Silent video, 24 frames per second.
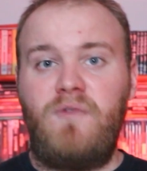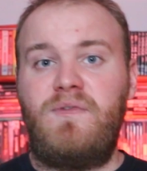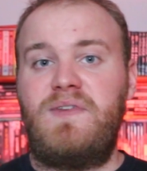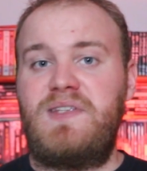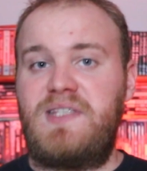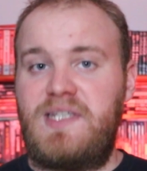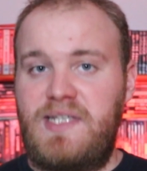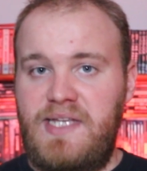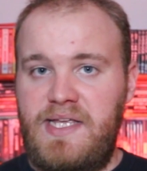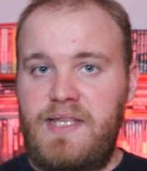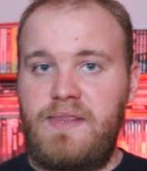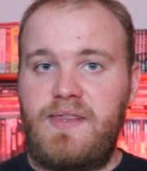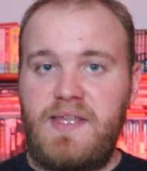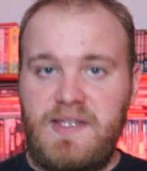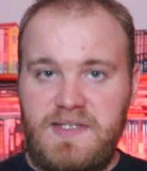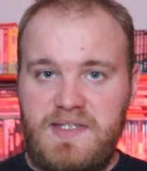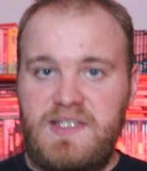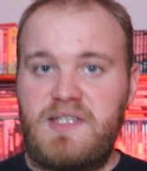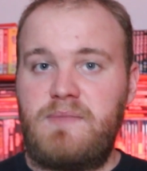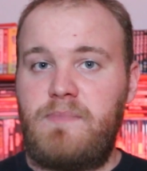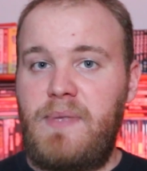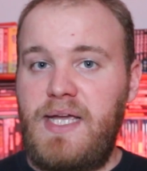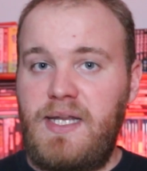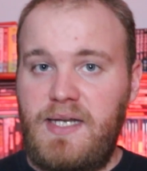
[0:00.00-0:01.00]
obviously this
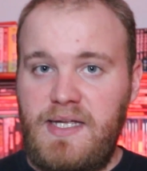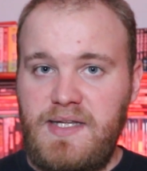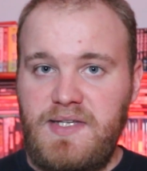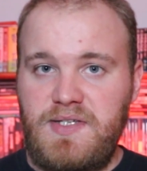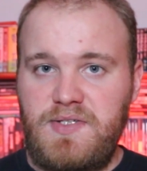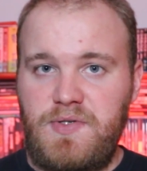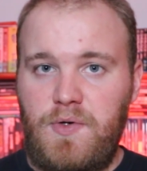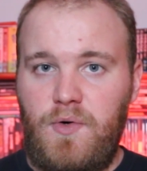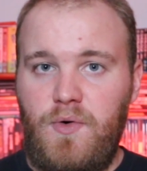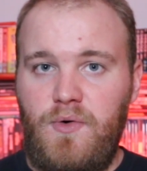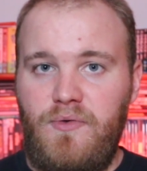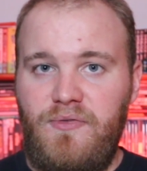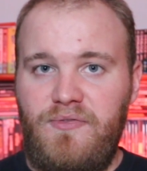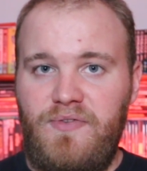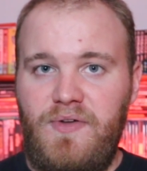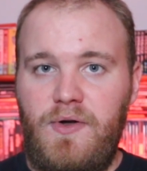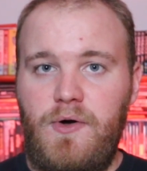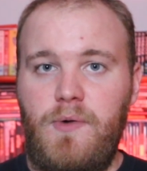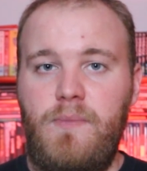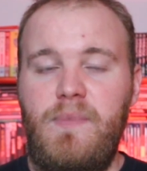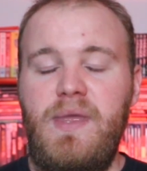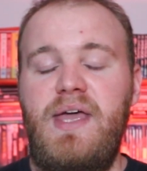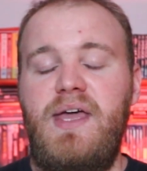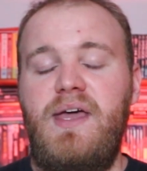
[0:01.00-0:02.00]
has been a Saw
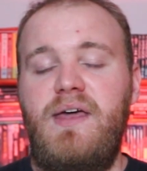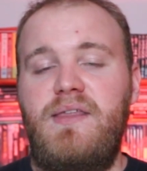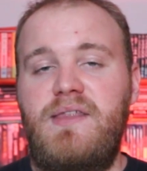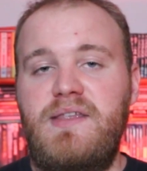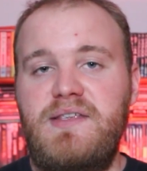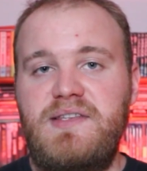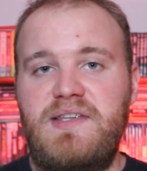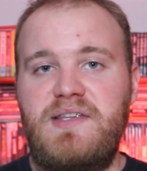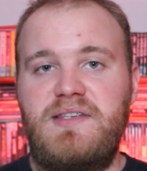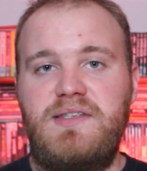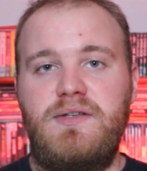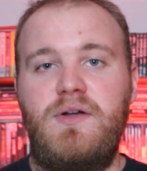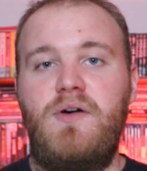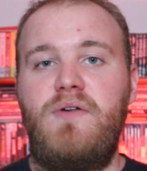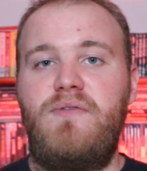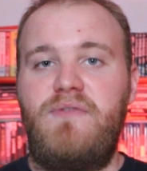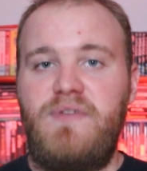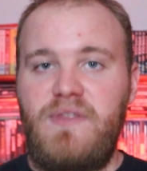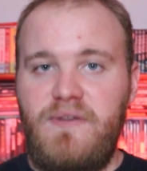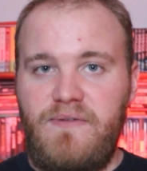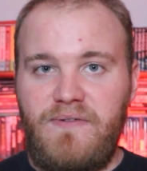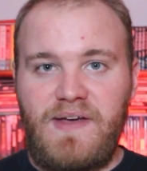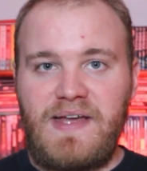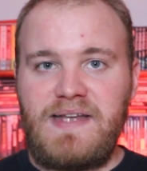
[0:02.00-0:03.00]
film, this is not
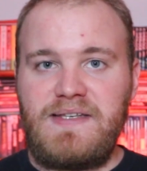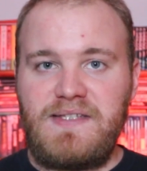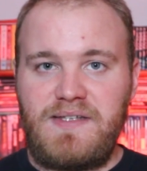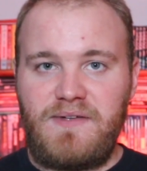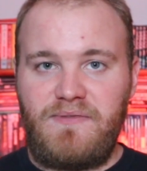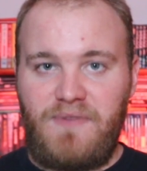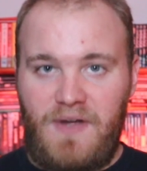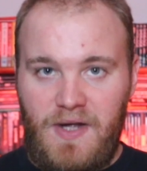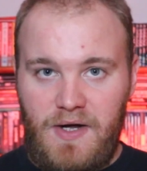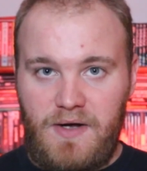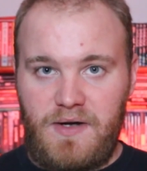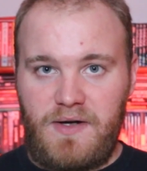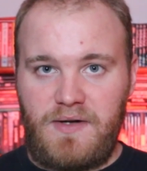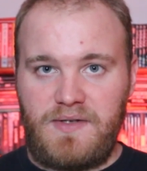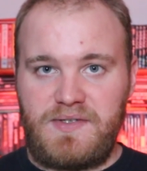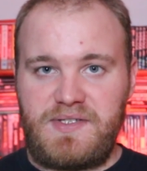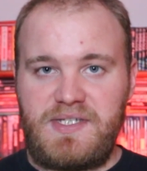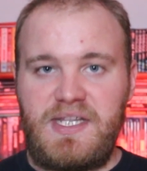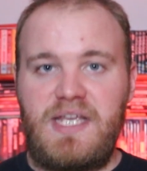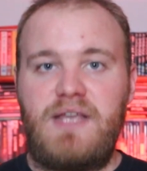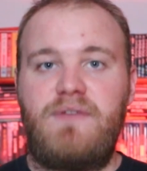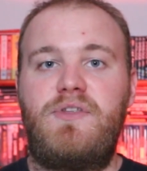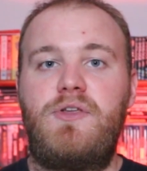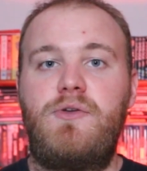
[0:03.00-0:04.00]
for the faint of
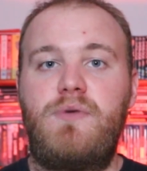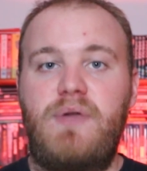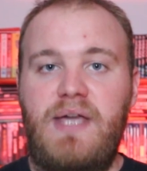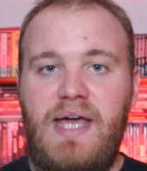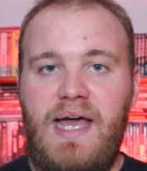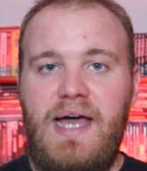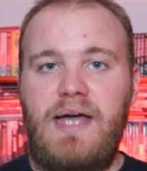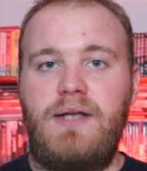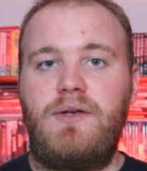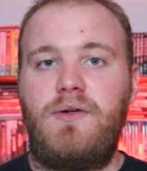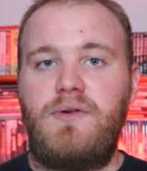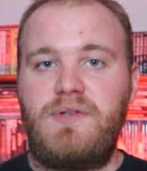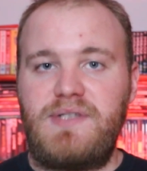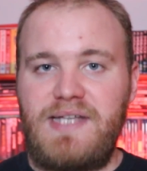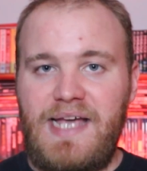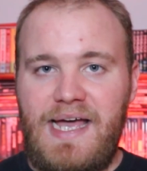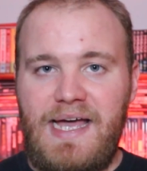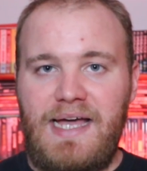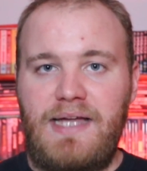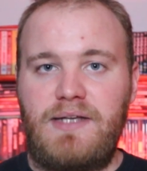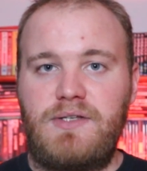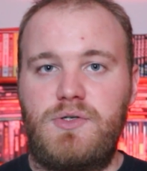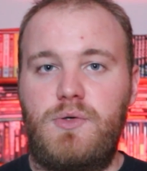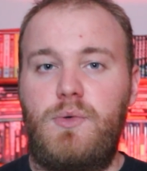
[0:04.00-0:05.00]
heart if you cannot
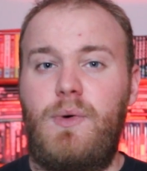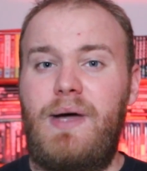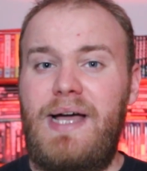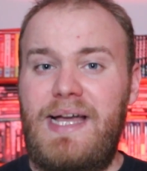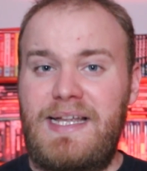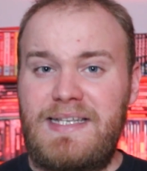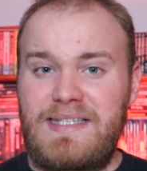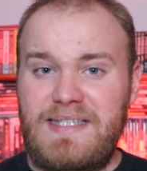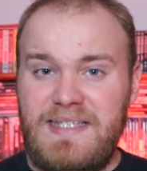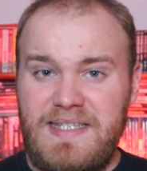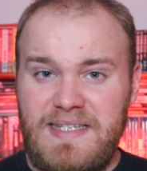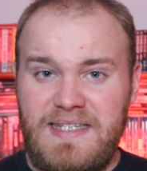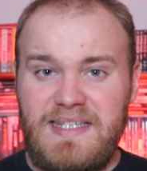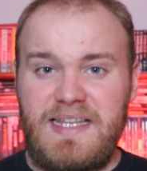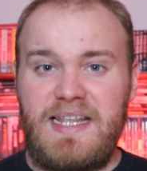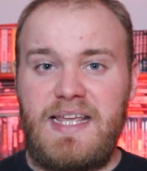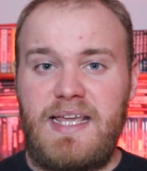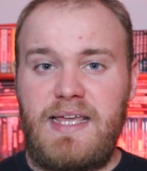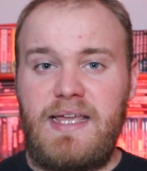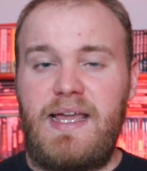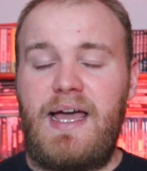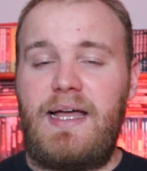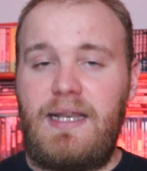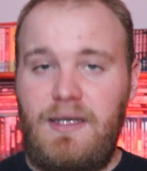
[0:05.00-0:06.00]
handle and
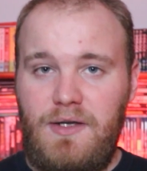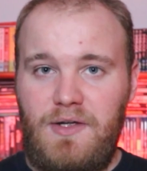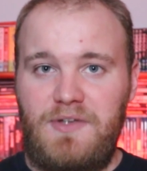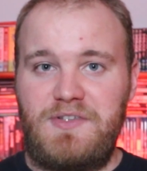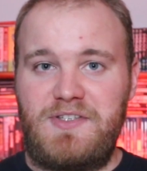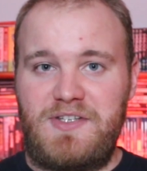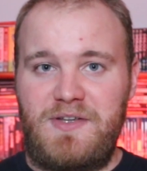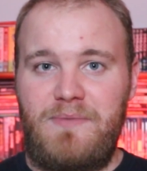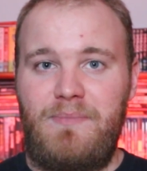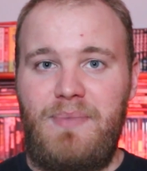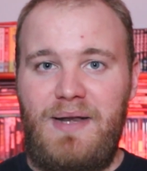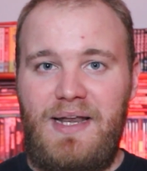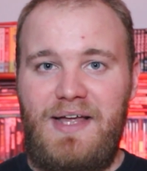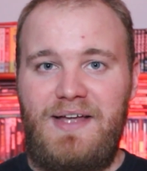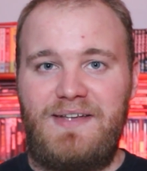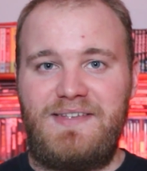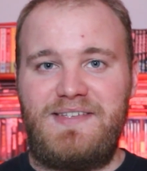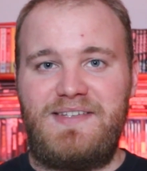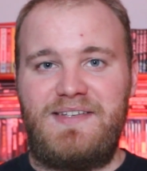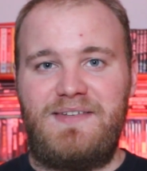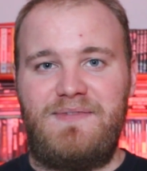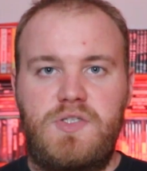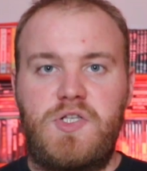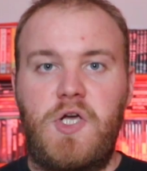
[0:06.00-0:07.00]
see a lot of
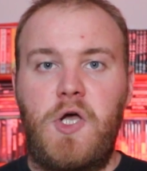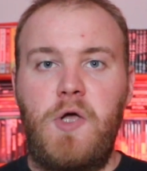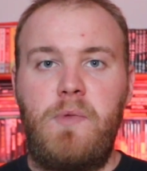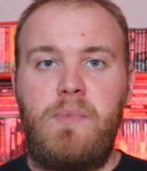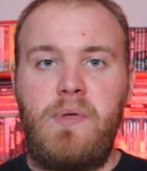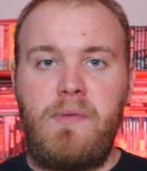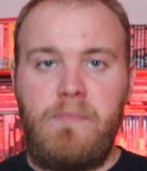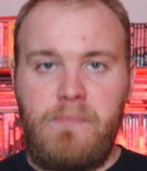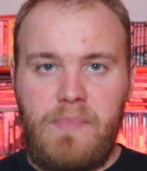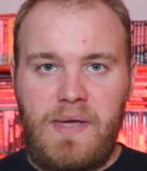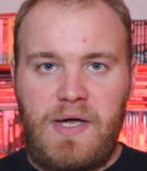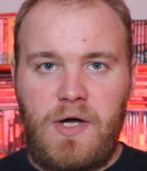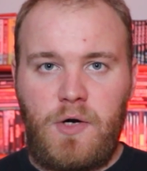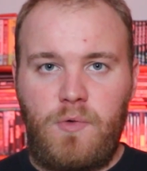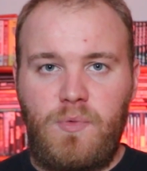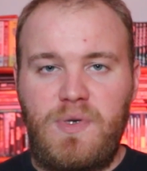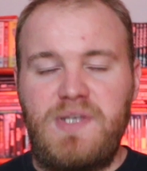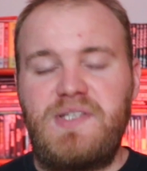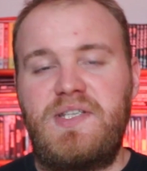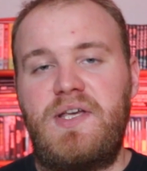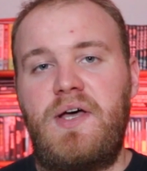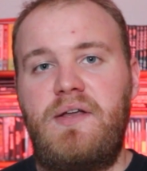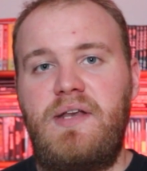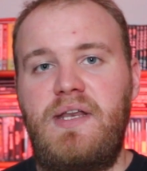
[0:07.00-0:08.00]
blood. Tobin Bell
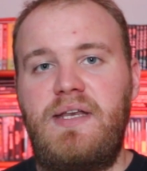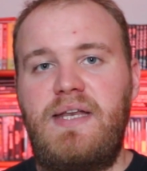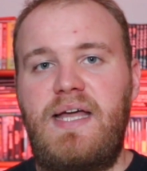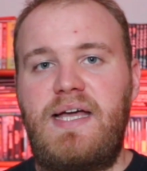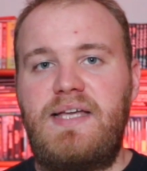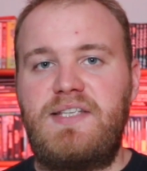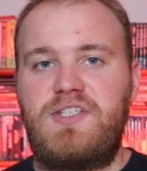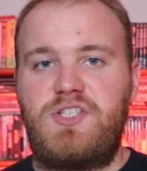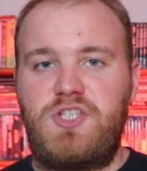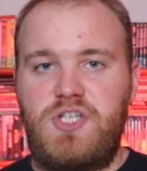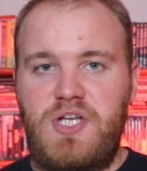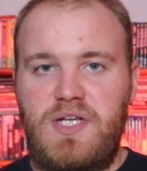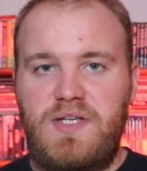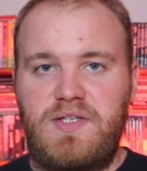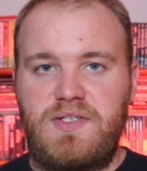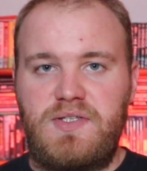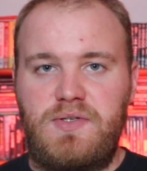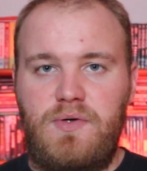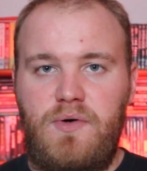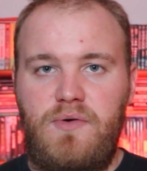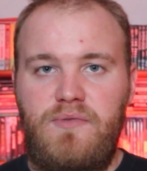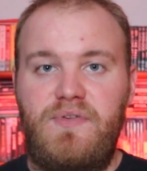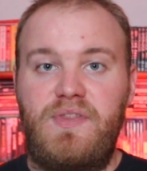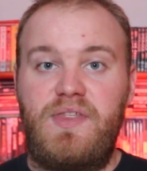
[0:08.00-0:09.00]
returning as
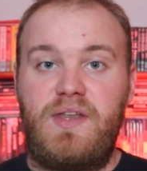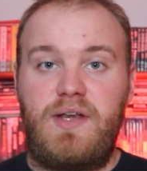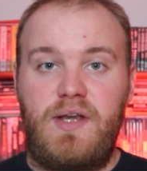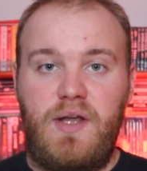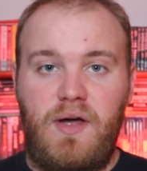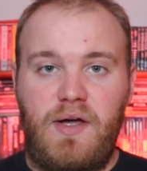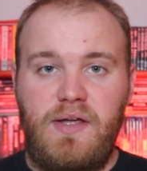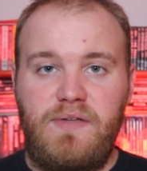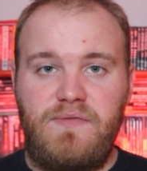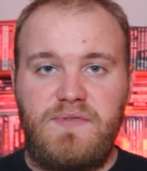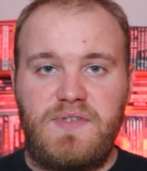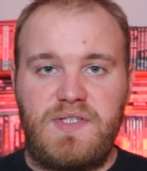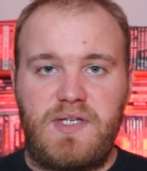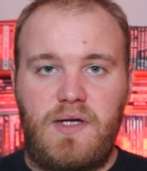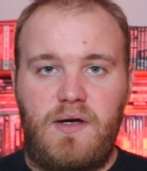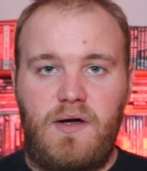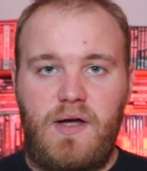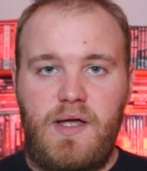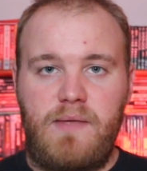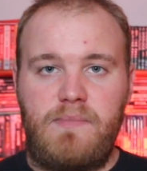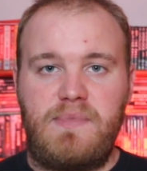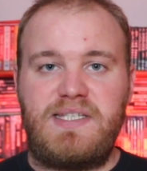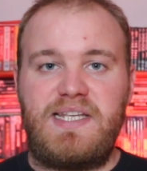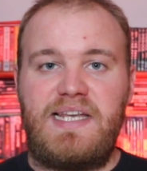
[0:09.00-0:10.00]
Jigsaw for the 9th
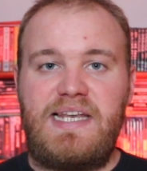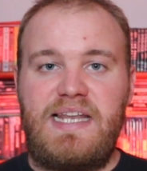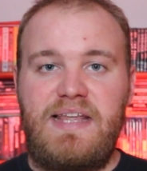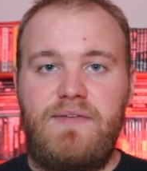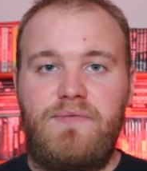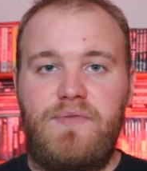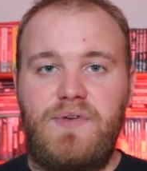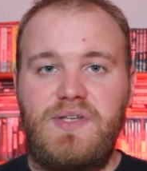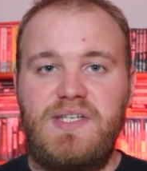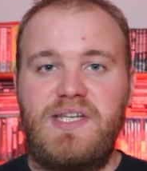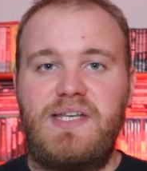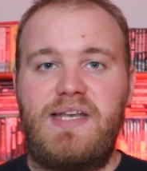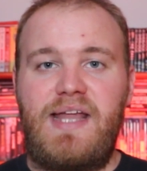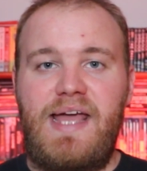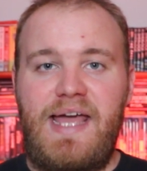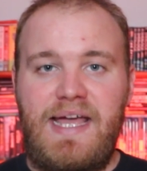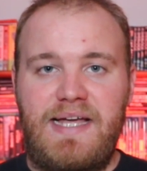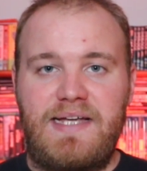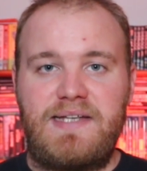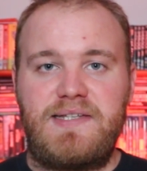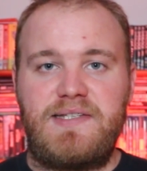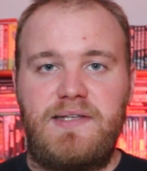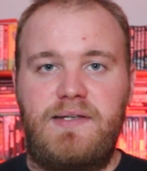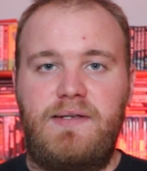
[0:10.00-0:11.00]
time delivered an
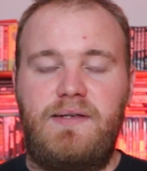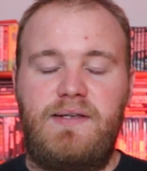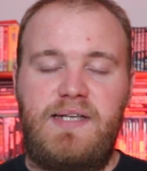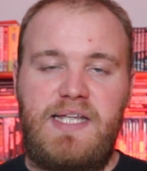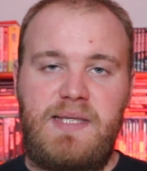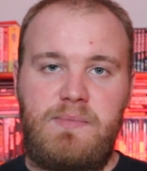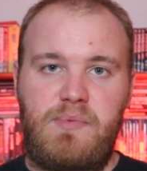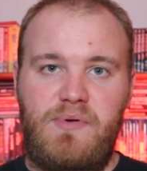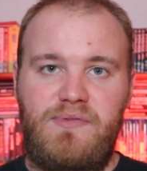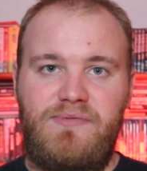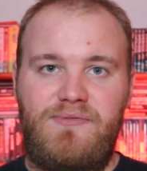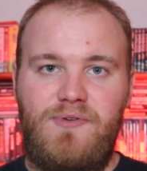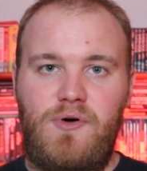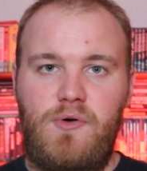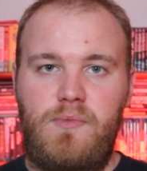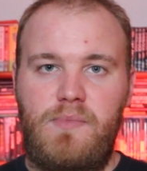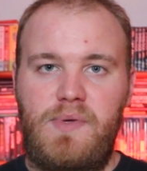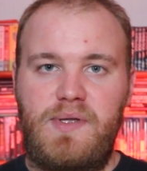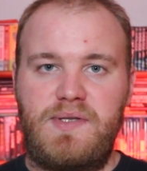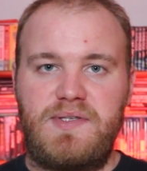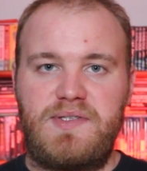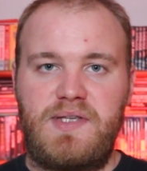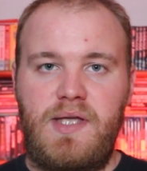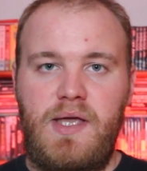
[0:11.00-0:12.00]
excellent
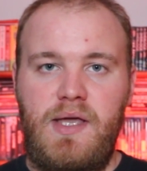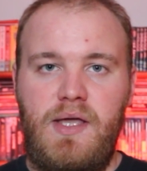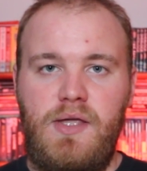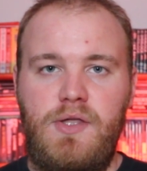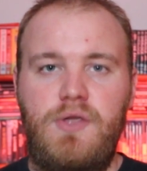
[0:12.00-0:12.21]
performance.